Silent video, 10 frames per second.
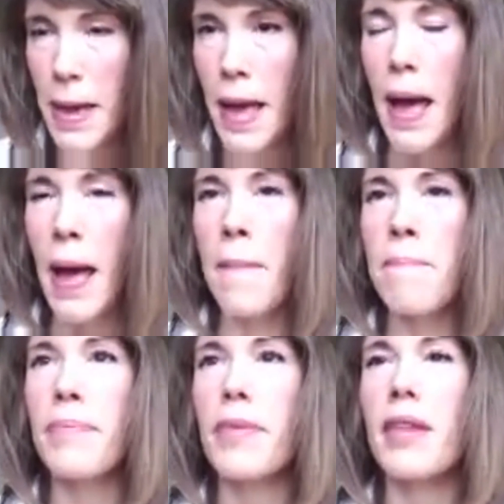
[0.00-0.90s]

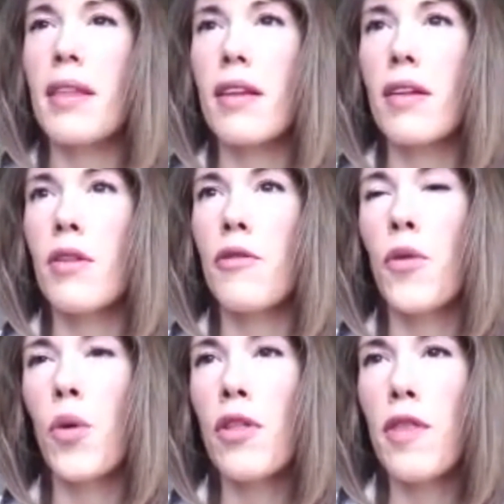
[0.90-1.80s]
The
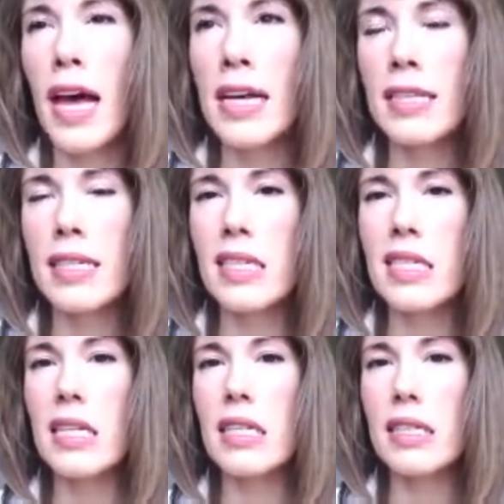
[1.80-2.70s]
4th S is
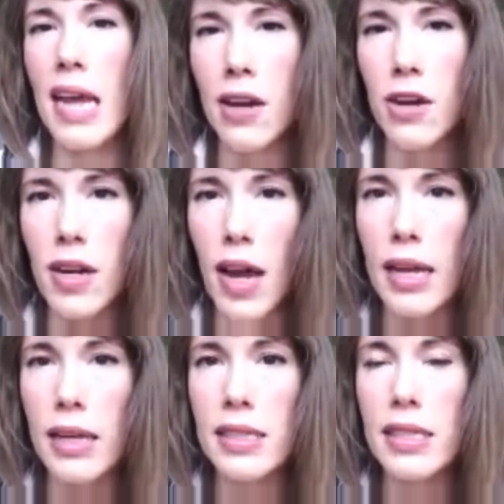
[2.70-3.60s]

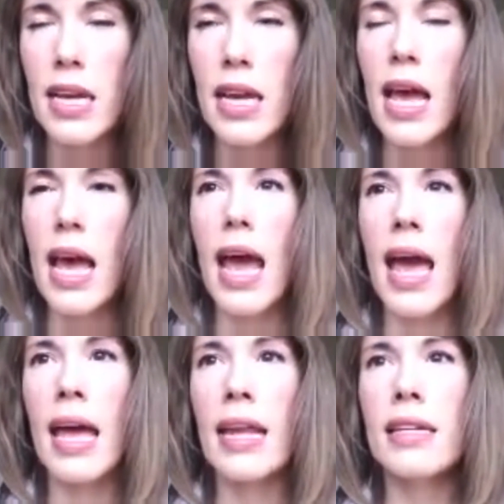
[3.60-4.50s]
standardize.
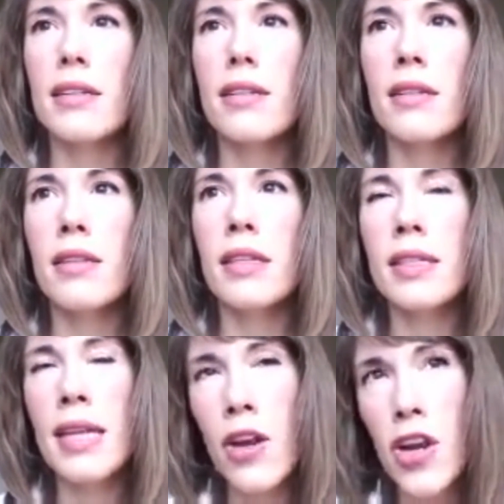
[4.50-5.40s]
And the
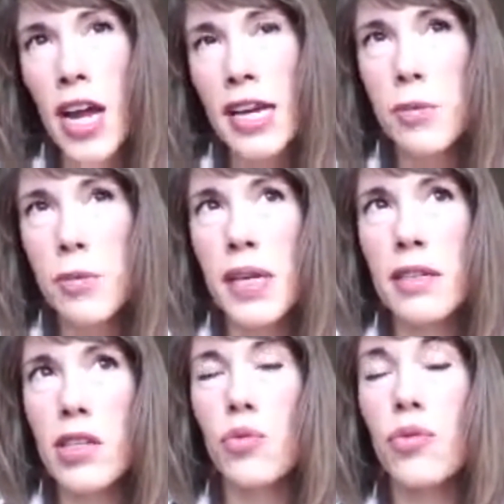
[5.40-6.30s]
standardized piece
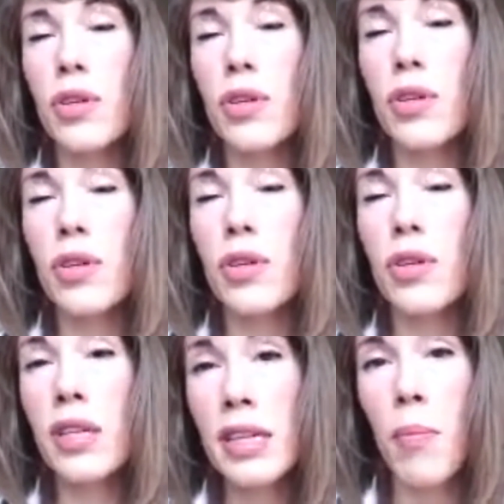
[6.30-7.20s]
is
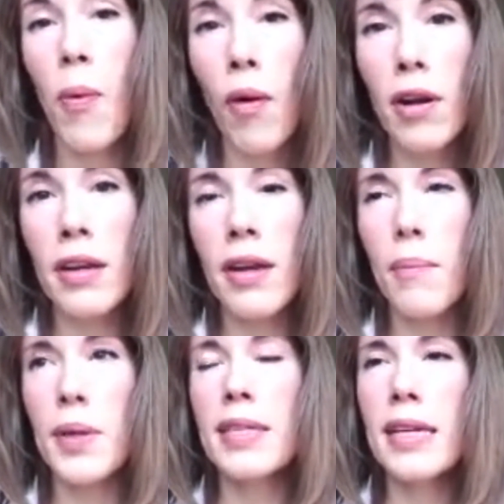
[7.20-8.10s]
really important,
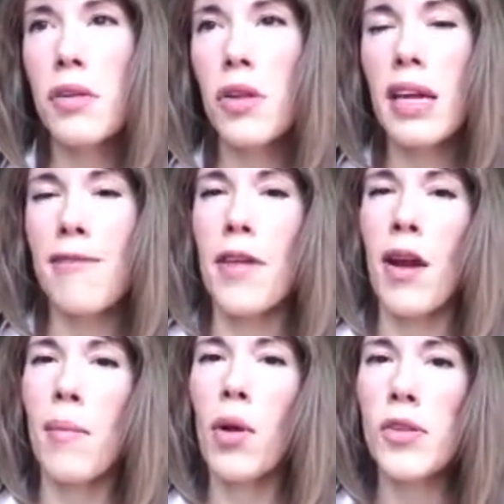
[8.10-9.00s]
particularly if
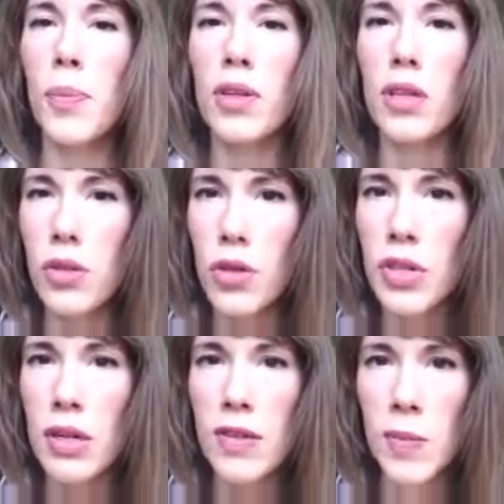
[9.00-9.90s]
there are multiple
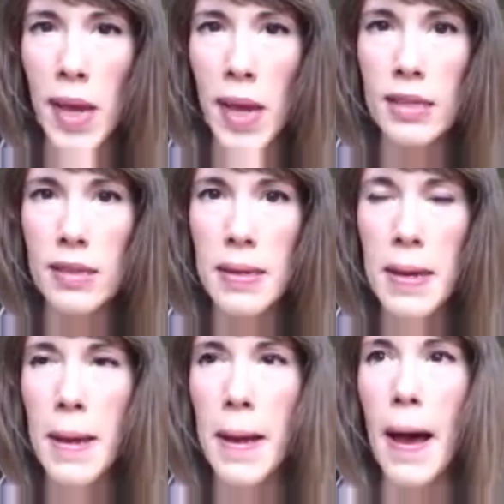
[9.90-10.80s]
users in a space.
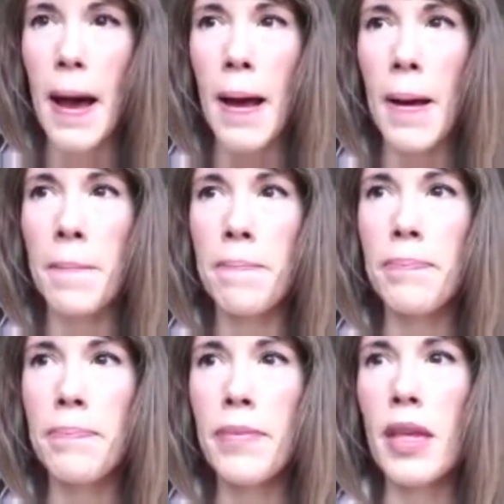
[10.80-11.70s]

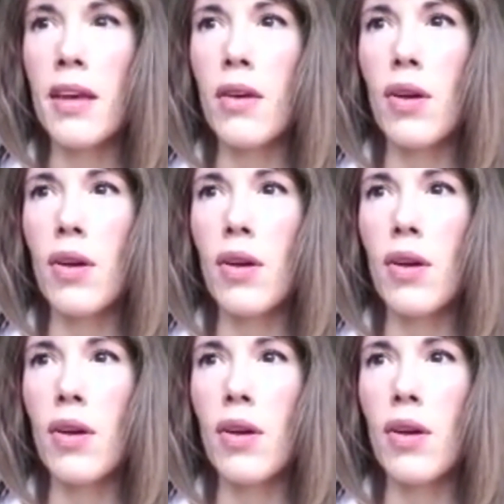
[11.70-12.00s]
And